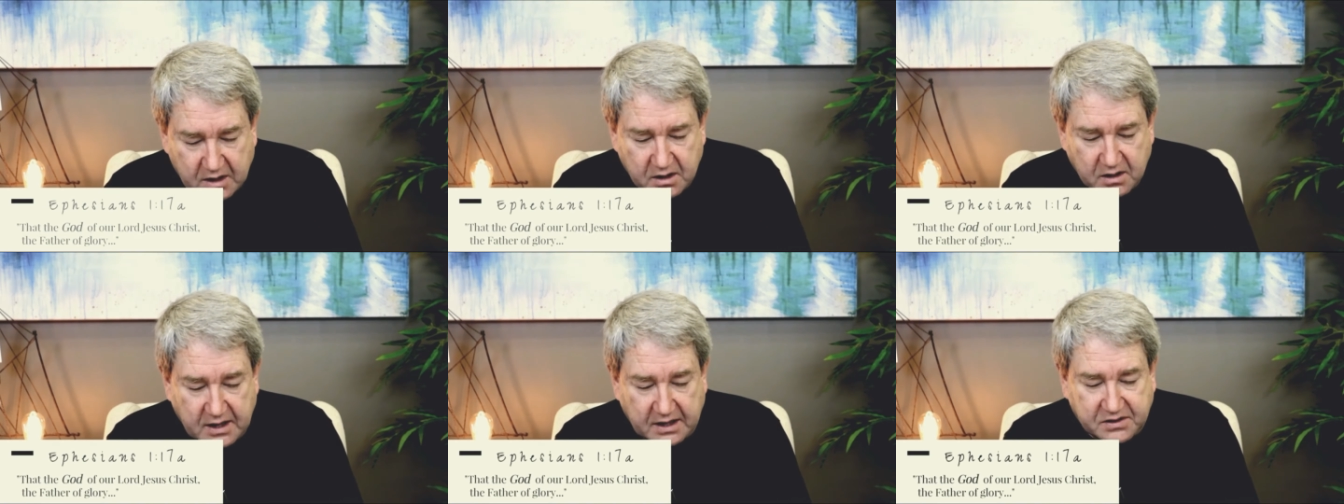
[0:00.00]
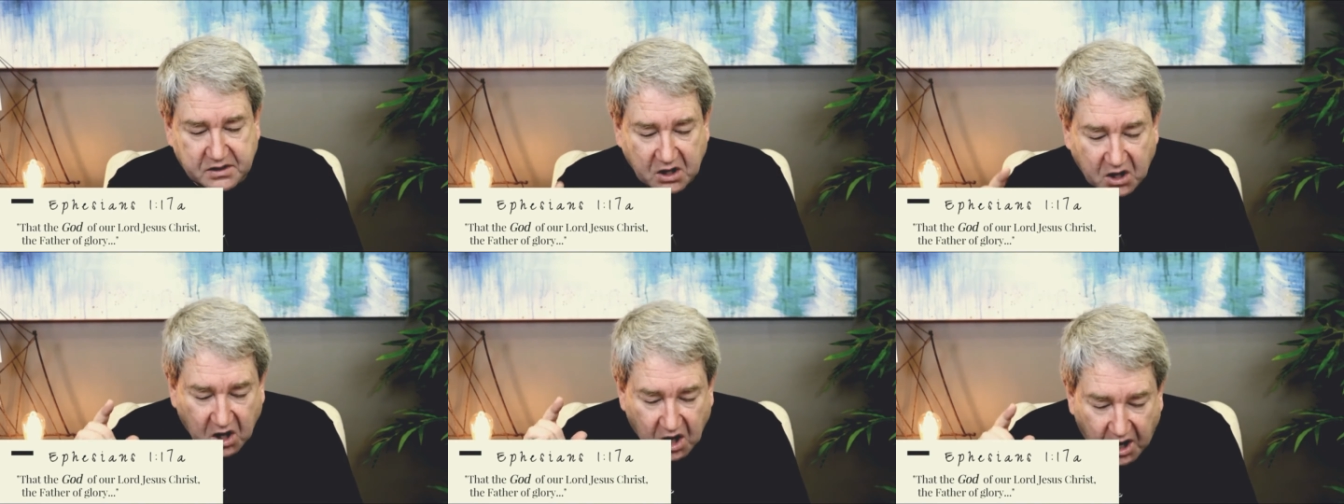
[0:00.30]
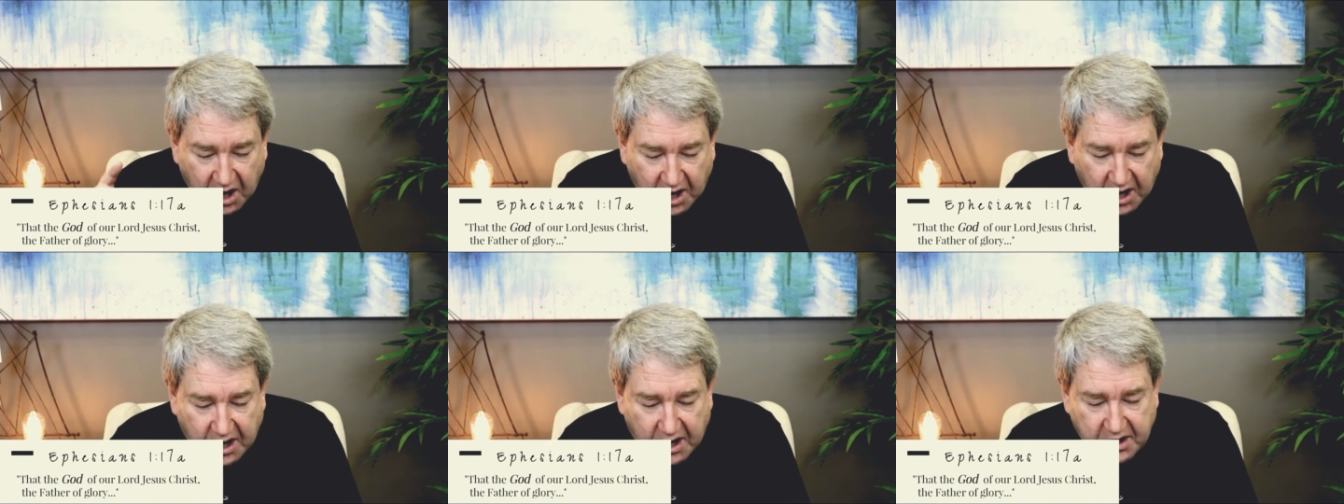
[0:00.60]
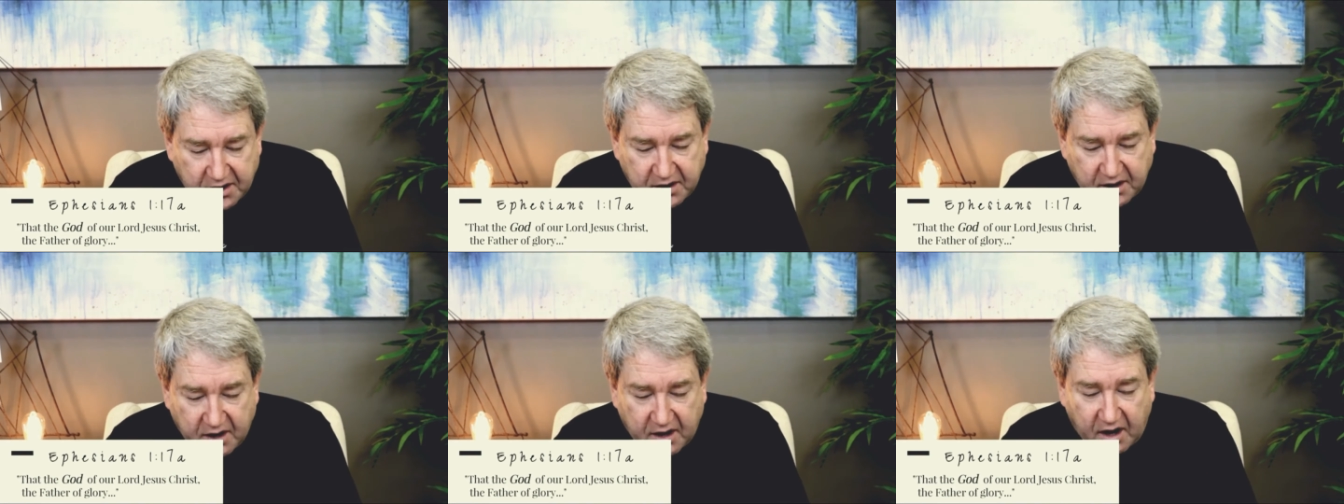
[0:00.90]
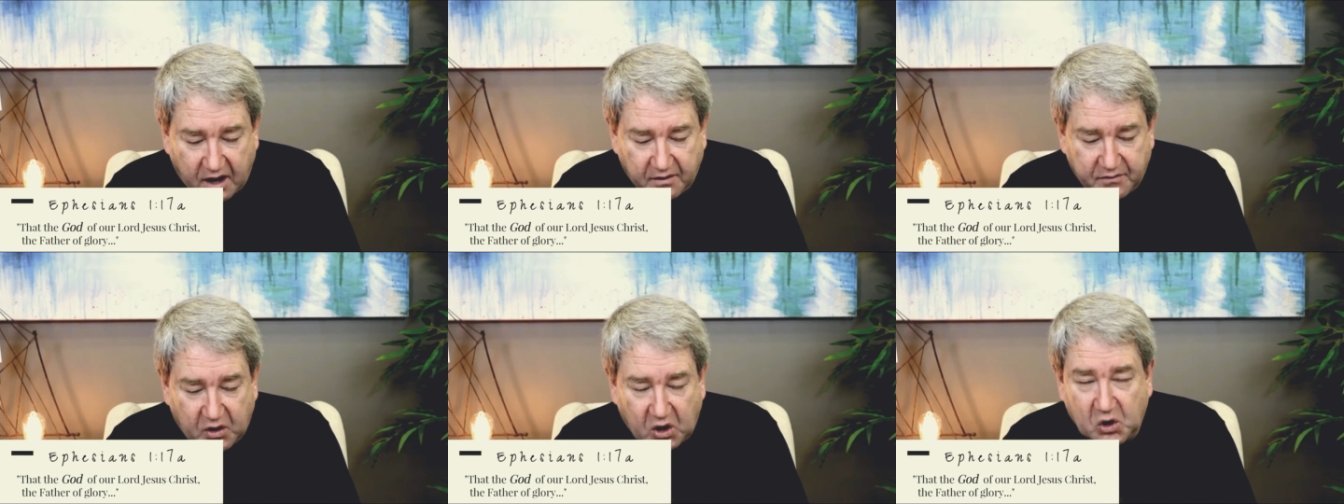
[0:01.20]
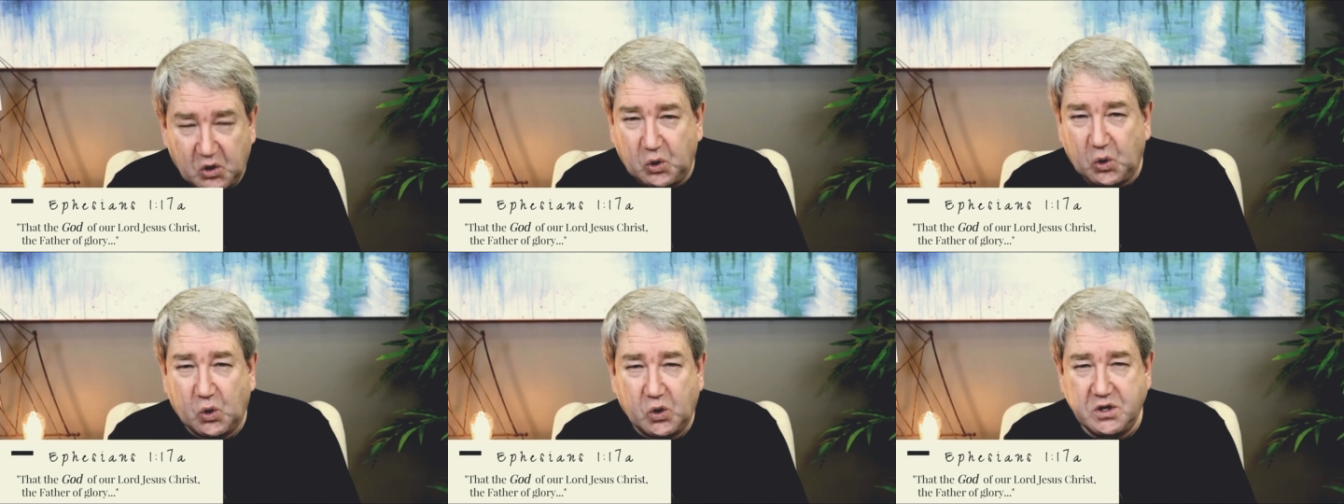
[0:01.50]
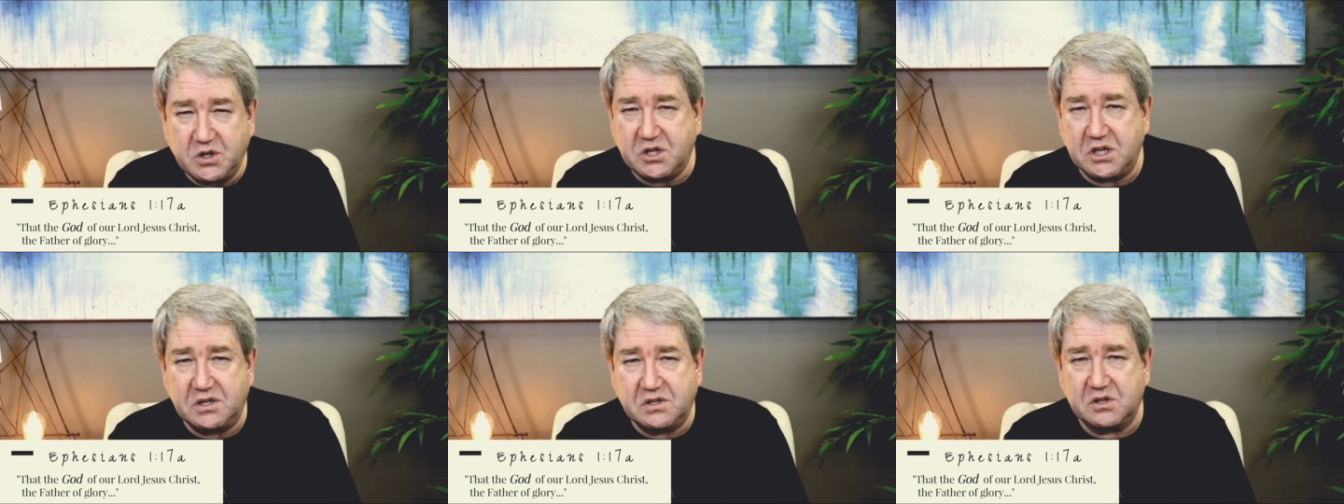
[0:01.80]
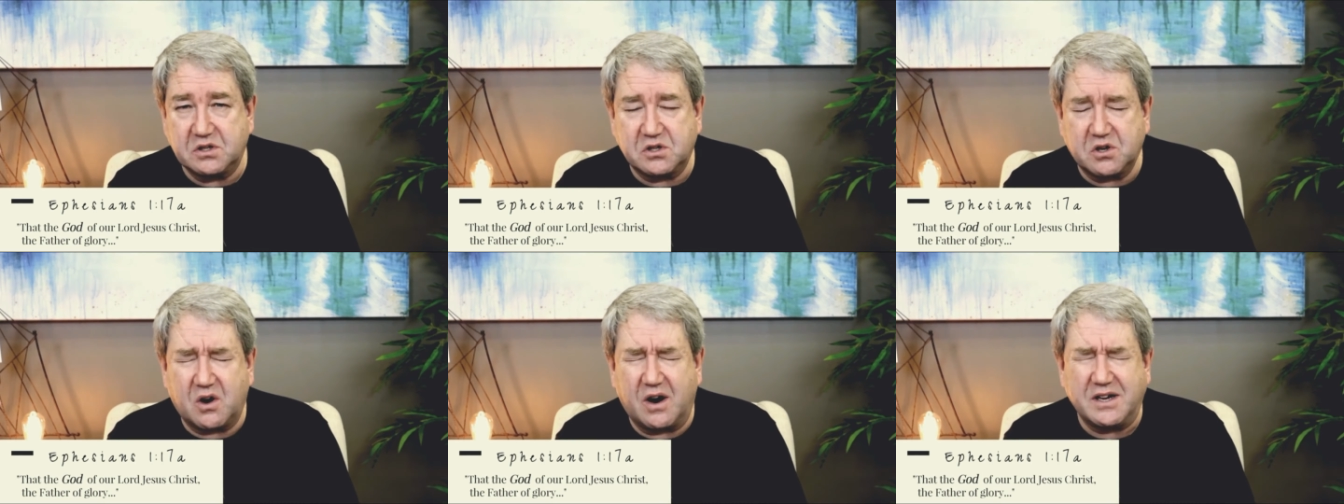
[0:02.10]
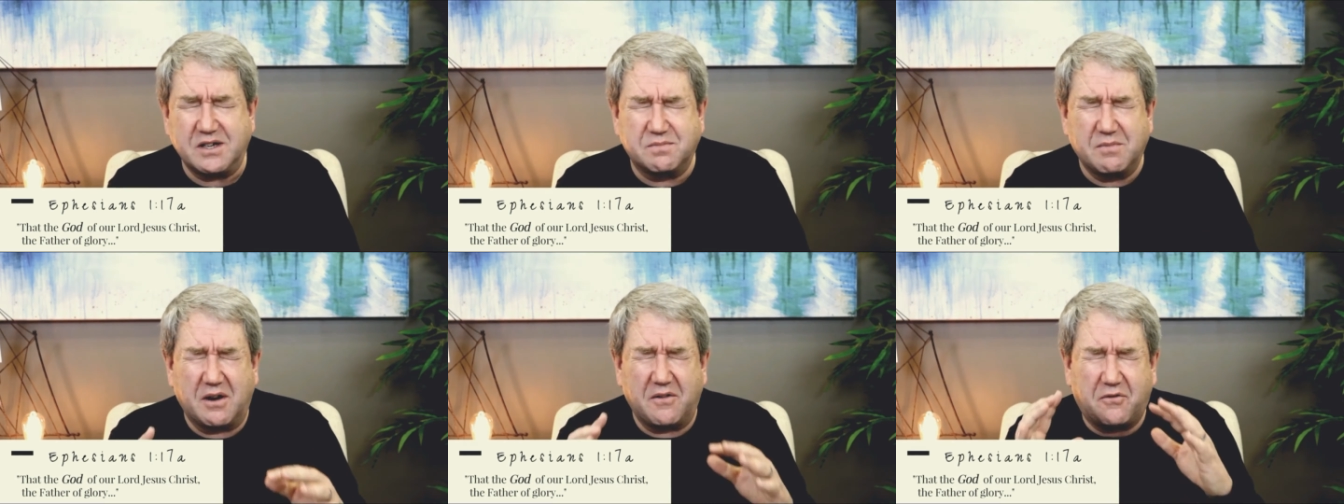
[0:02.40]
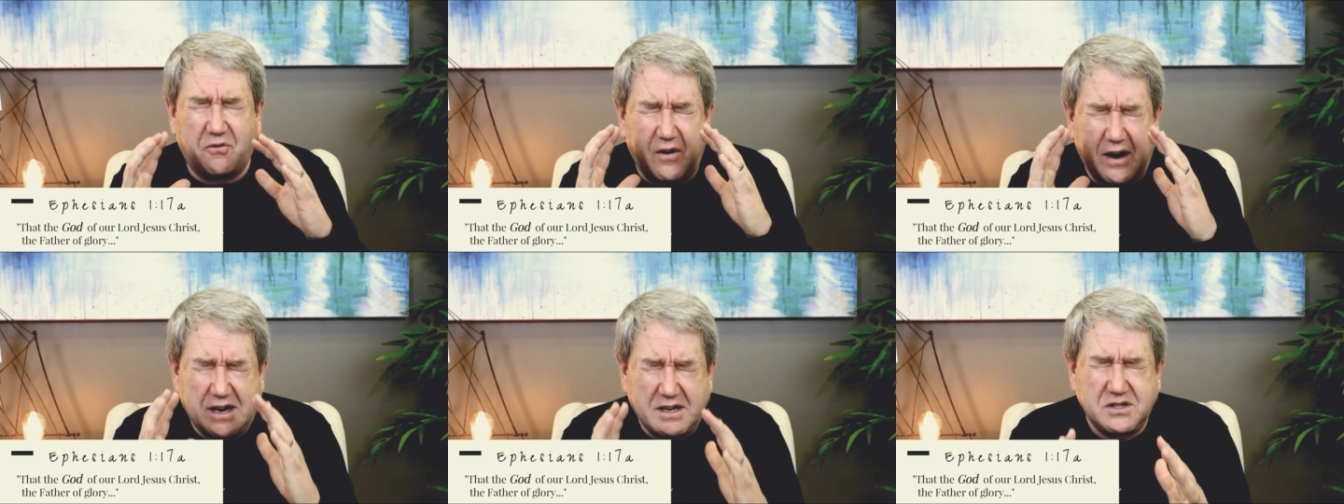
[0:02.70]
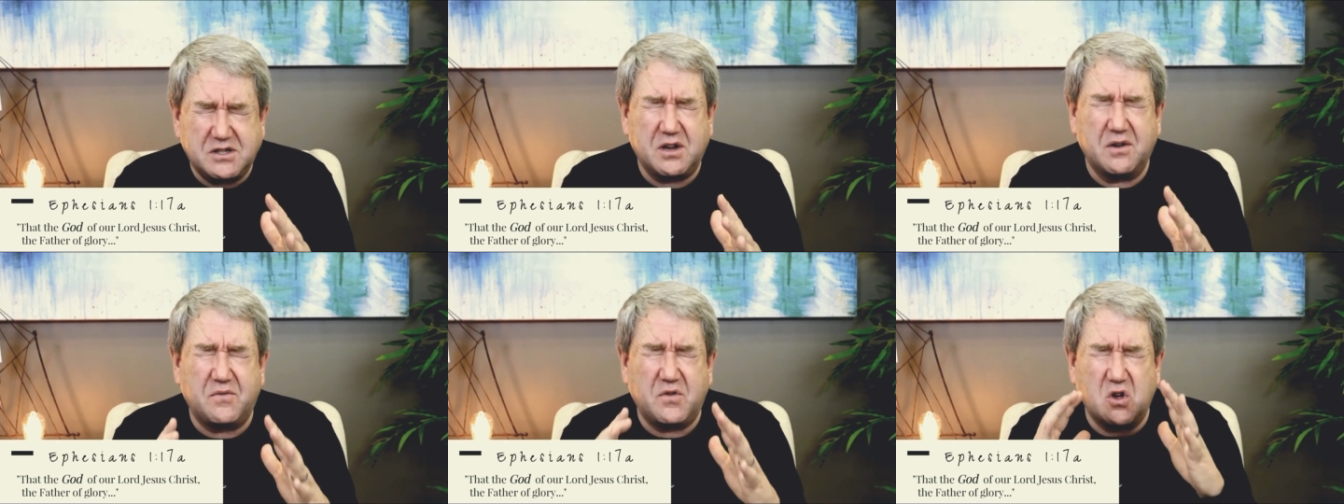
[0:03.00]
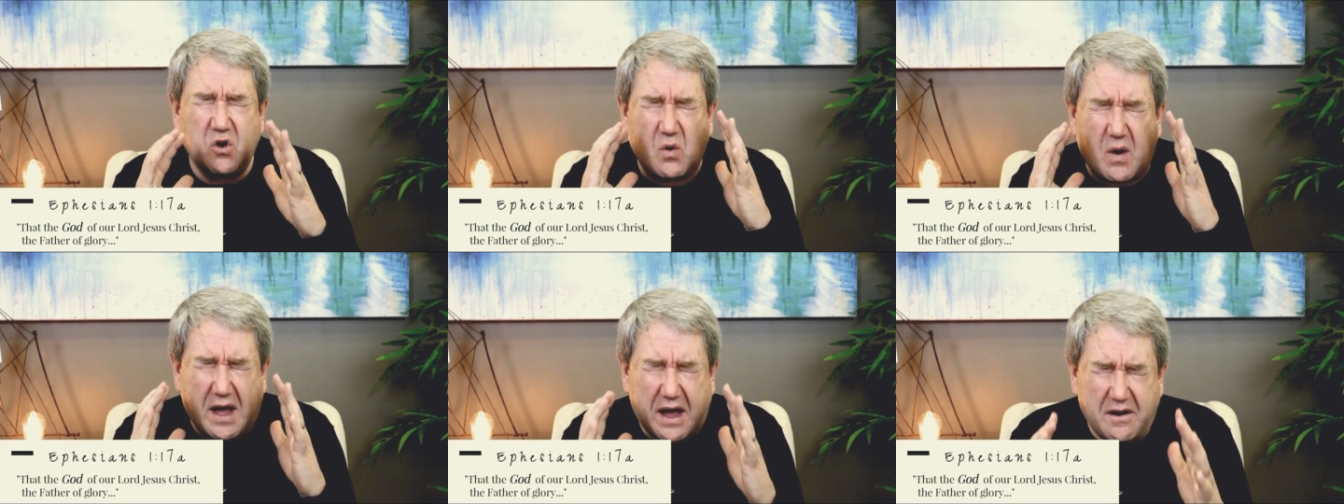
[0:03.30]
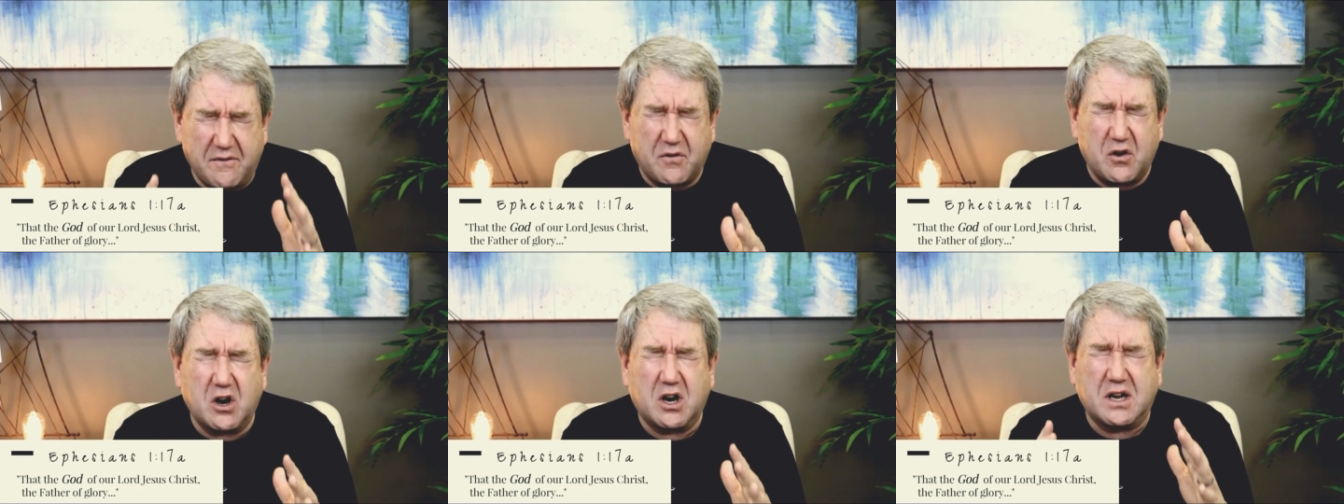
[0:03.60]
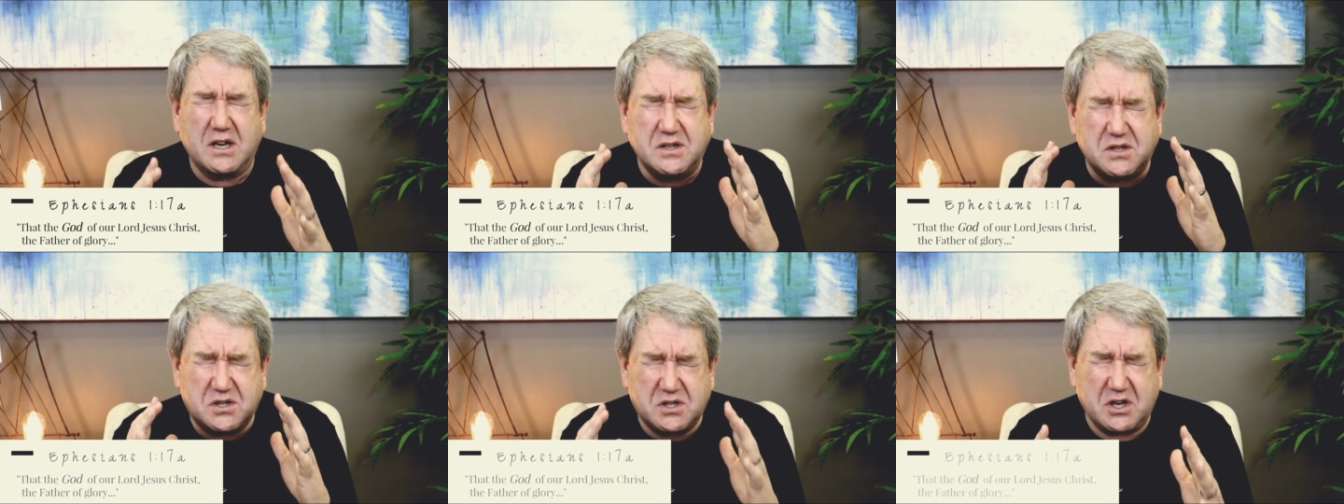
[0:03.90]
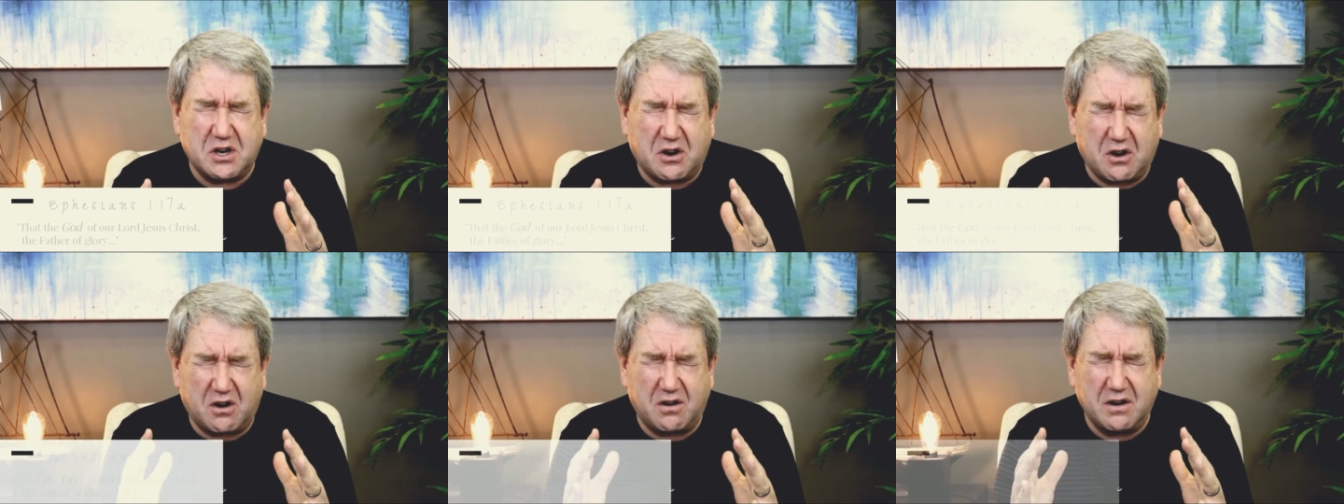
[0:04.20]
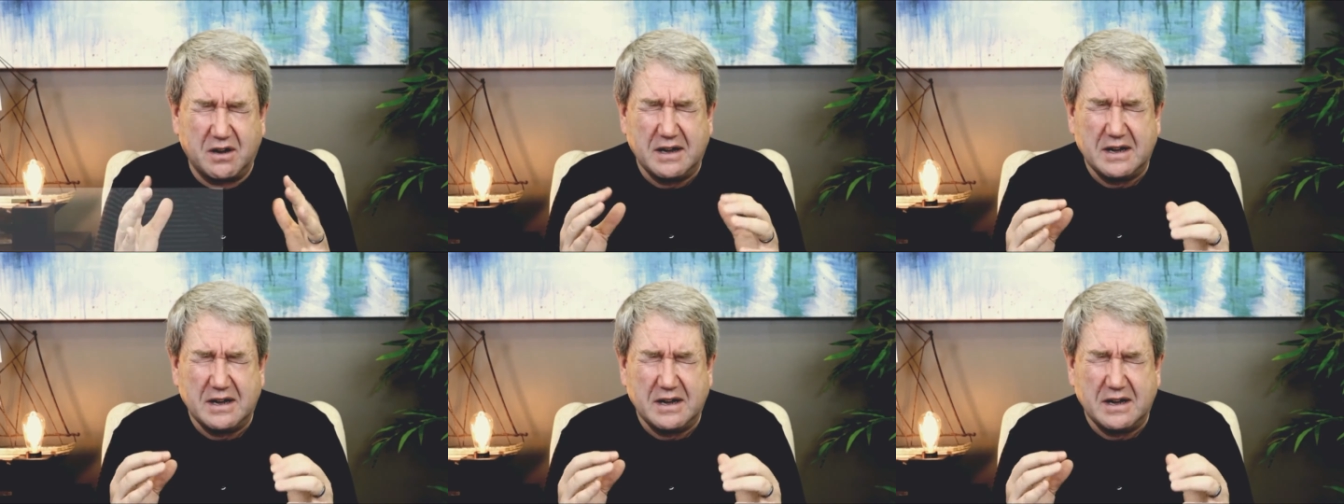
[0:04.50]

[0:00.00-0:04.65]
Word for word: That the God of our Lord Jesus Christ, my friends, have you ever considered